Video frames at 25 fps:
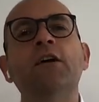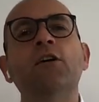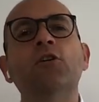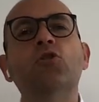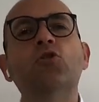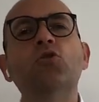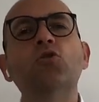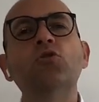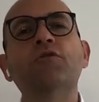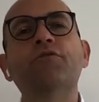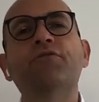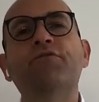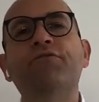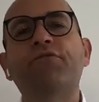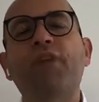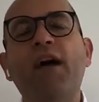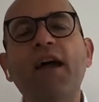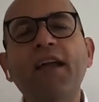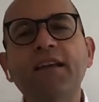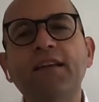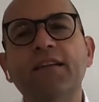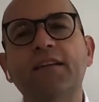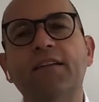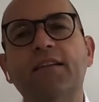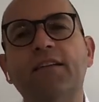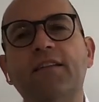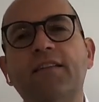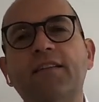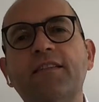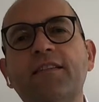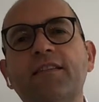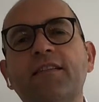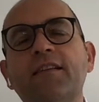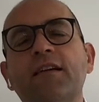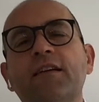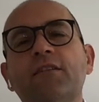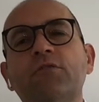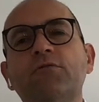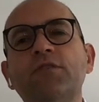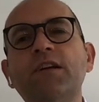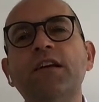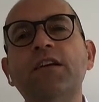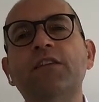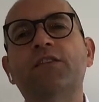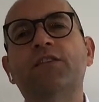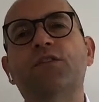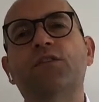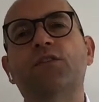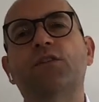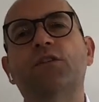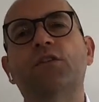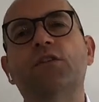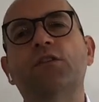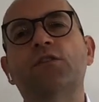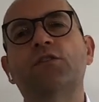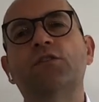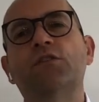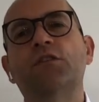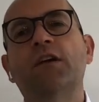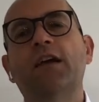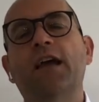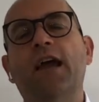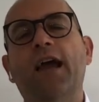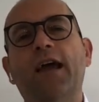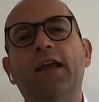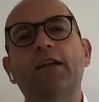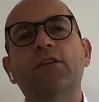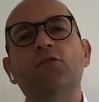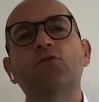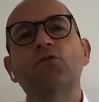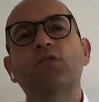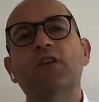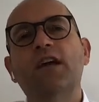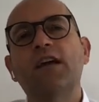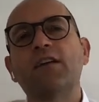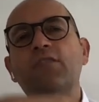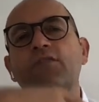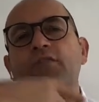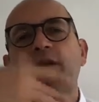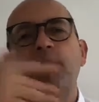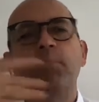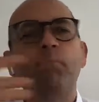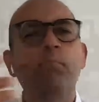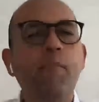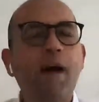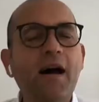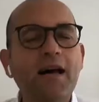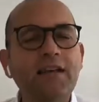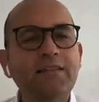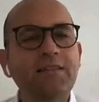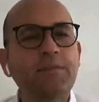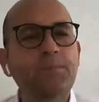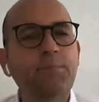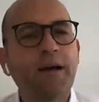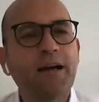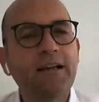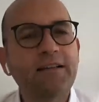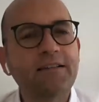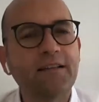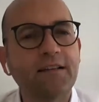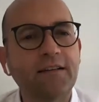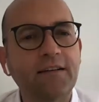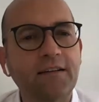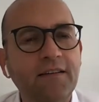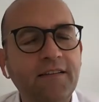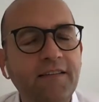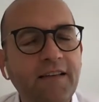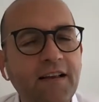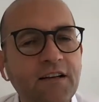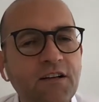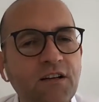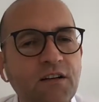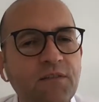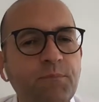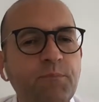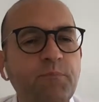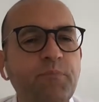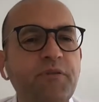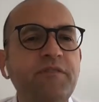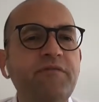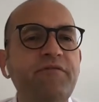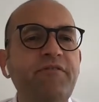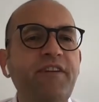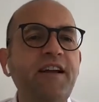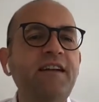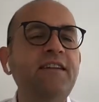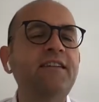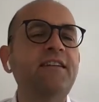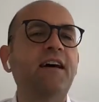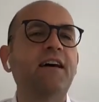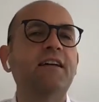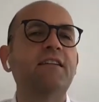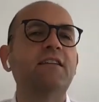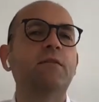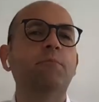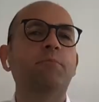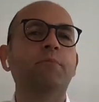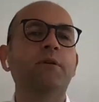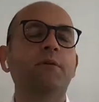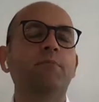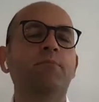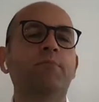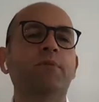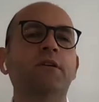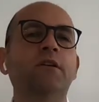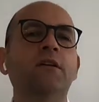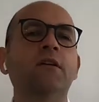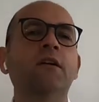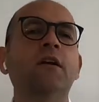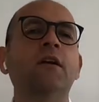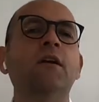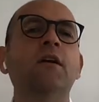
could finance research and could kind of amass patents and prevent other people